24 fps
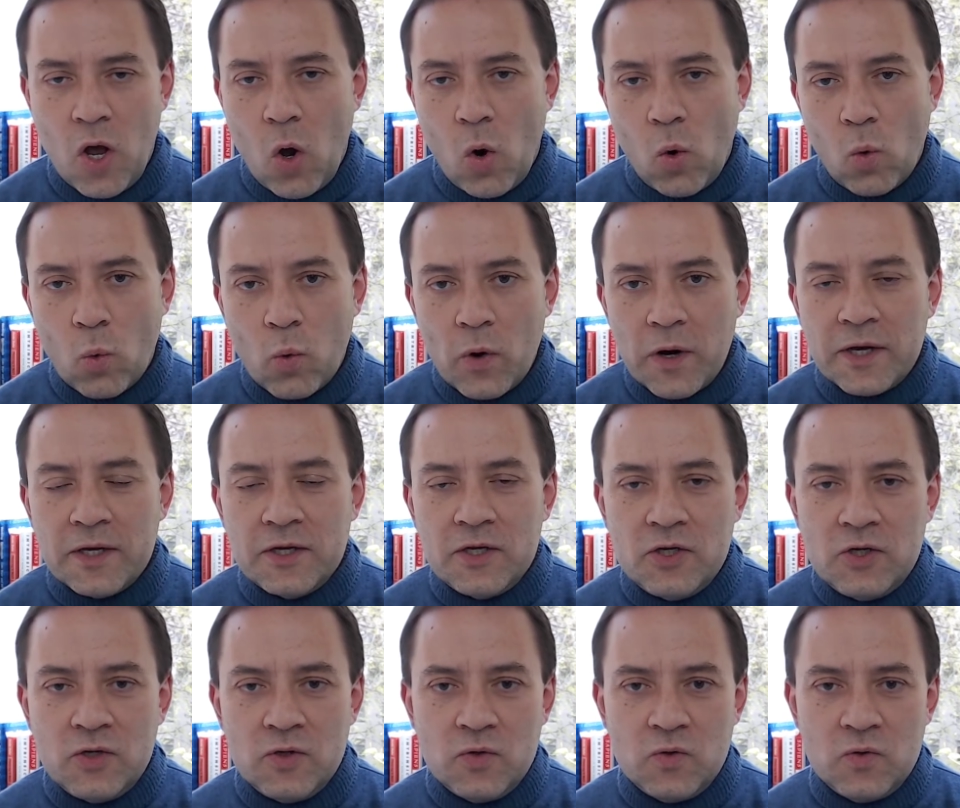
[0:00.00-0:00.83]
When
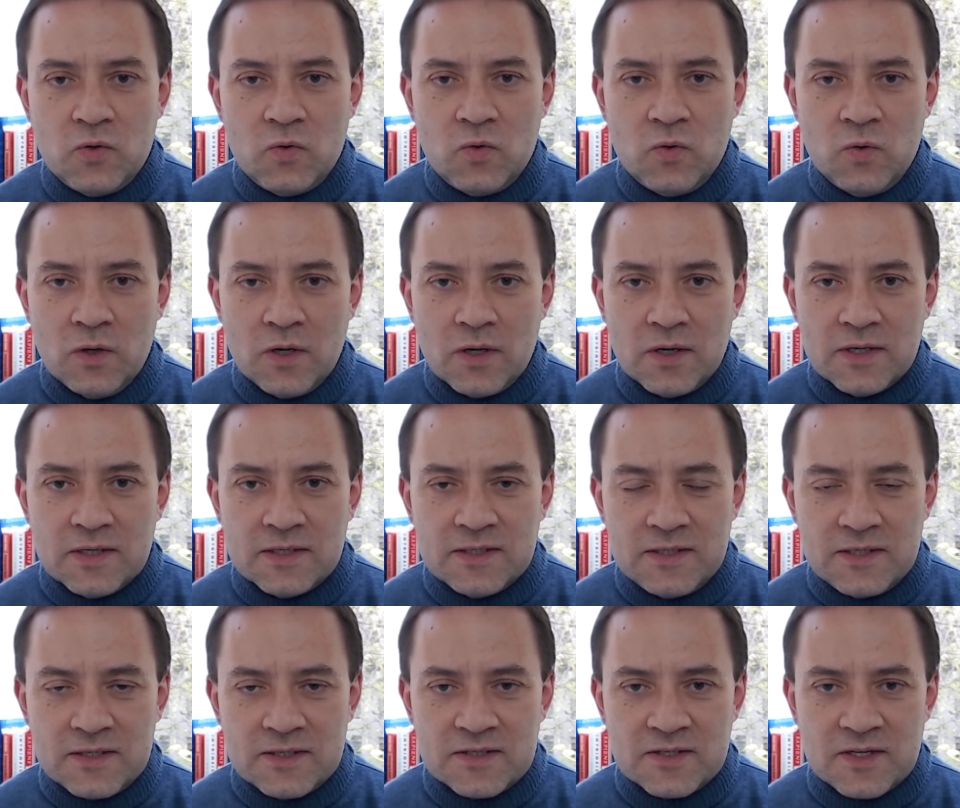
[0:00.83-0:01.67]
you
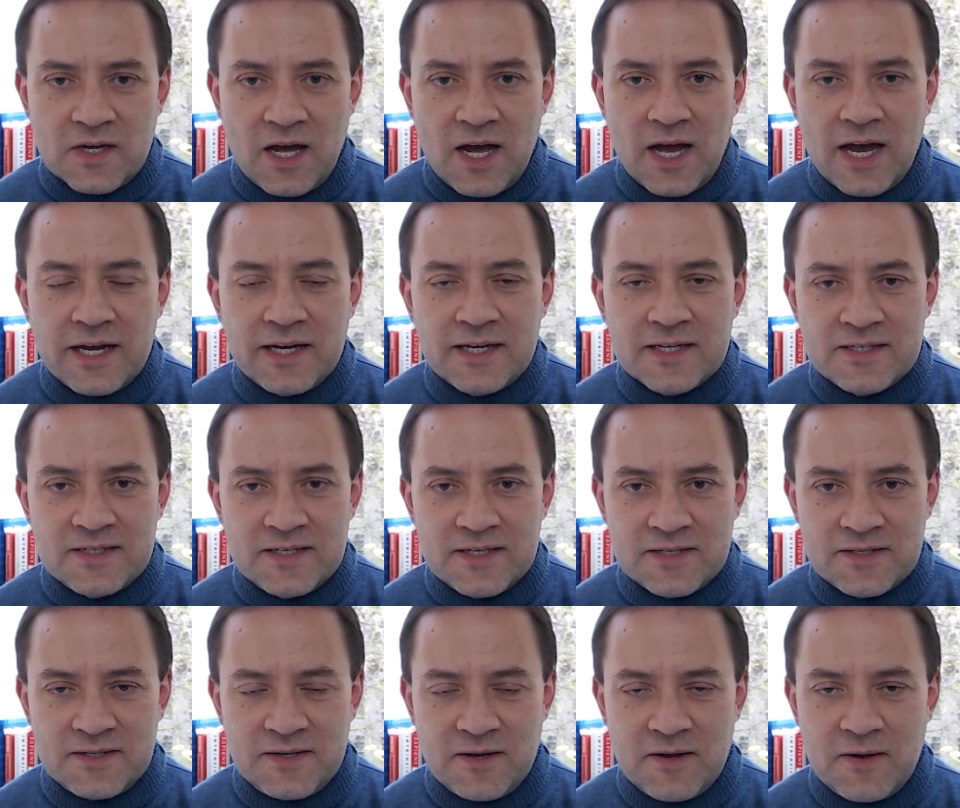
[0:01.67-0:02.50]
design a
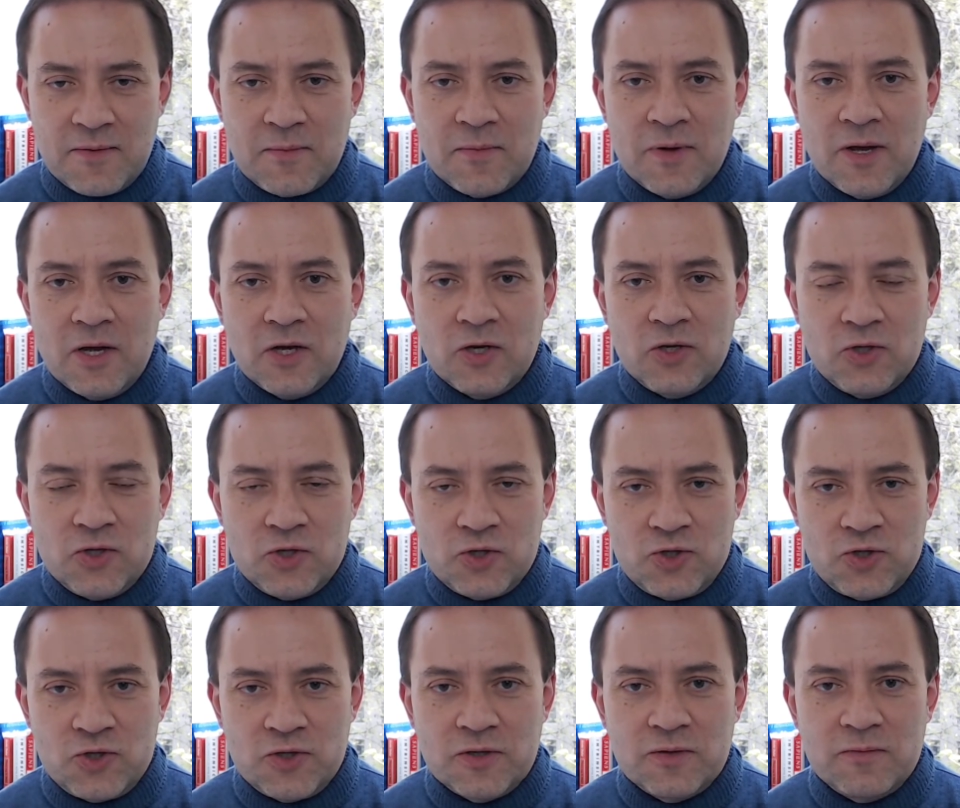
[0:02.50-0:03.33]
system, you
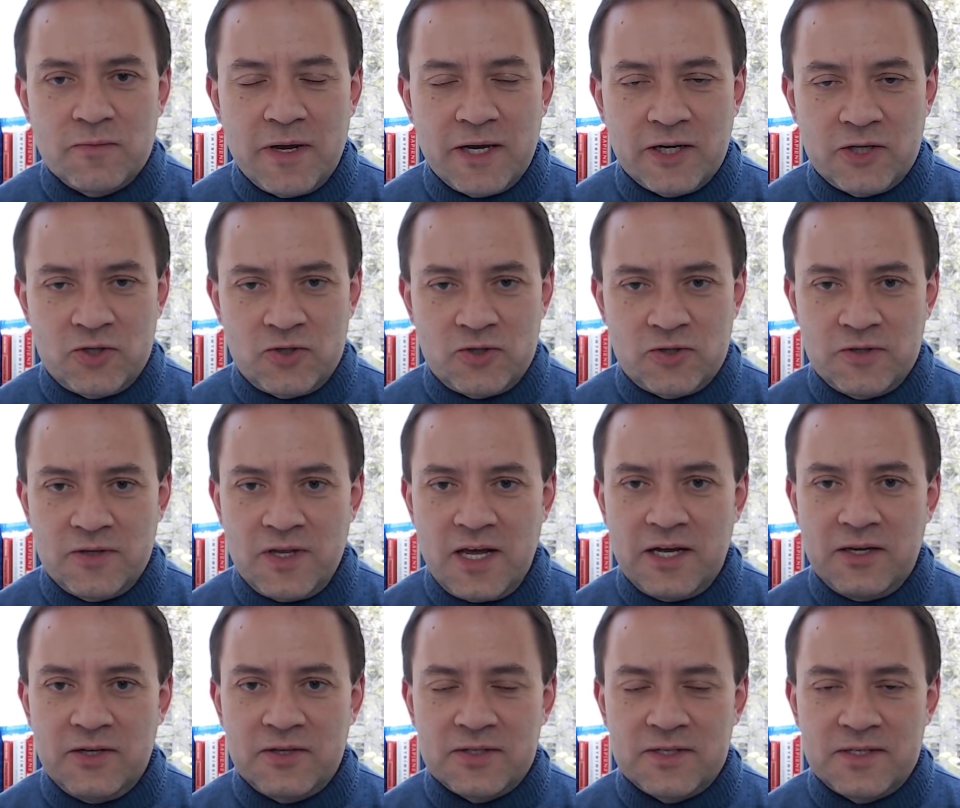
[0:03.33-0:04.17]
should make sure
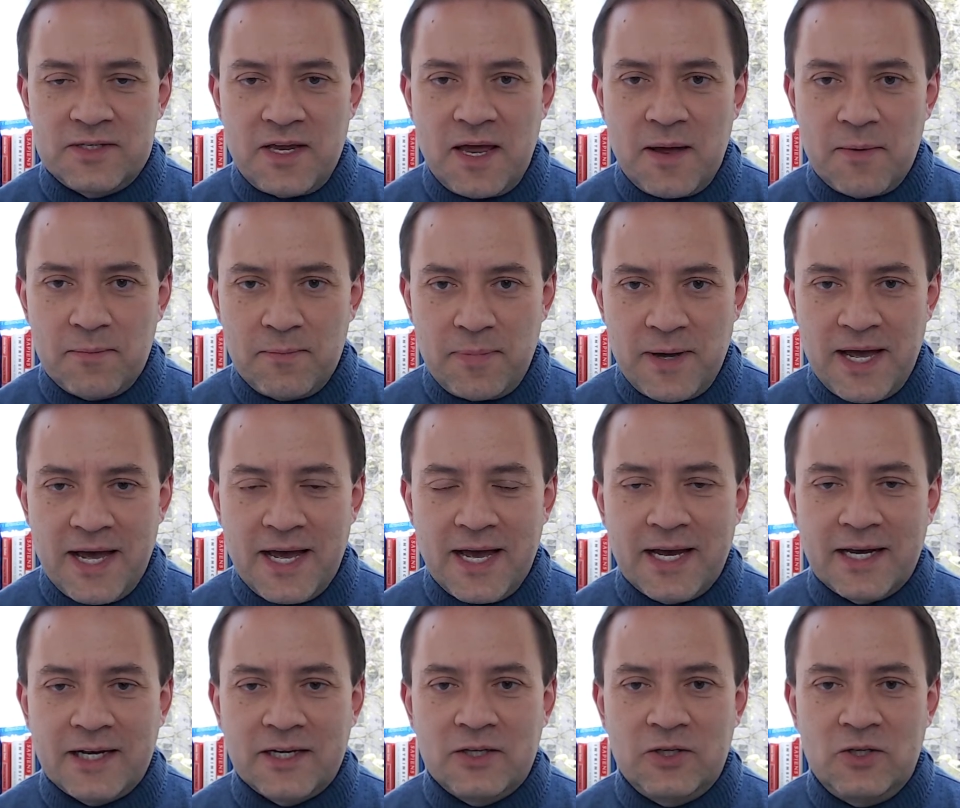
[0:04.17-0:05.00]
that you step
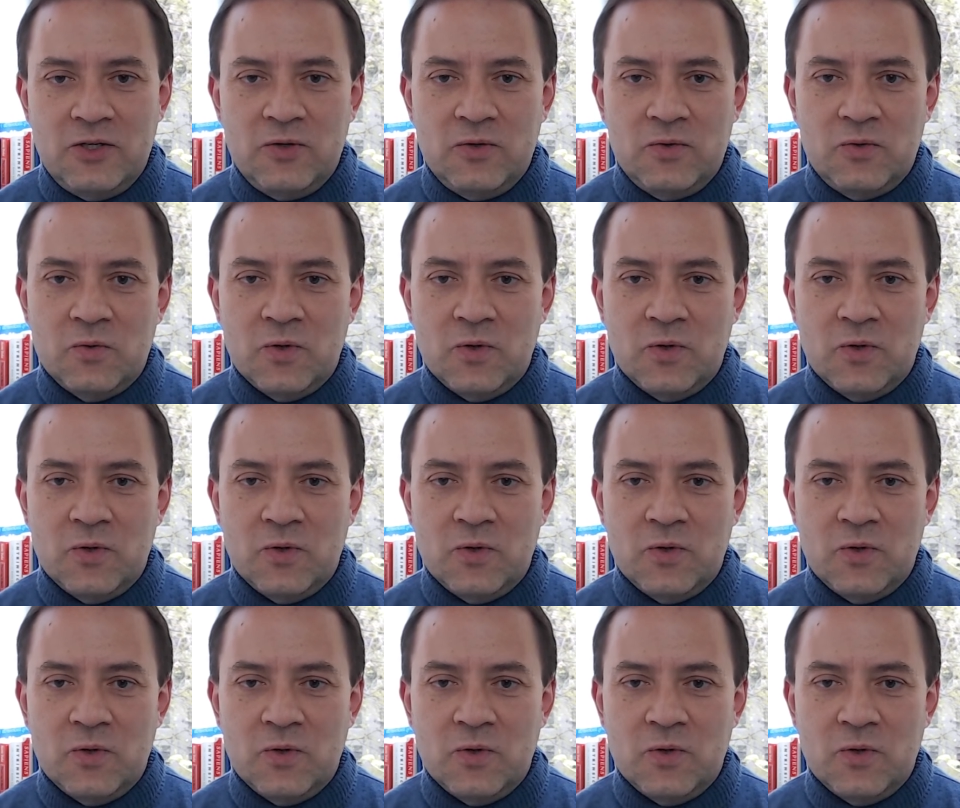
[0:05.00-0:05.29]
back, you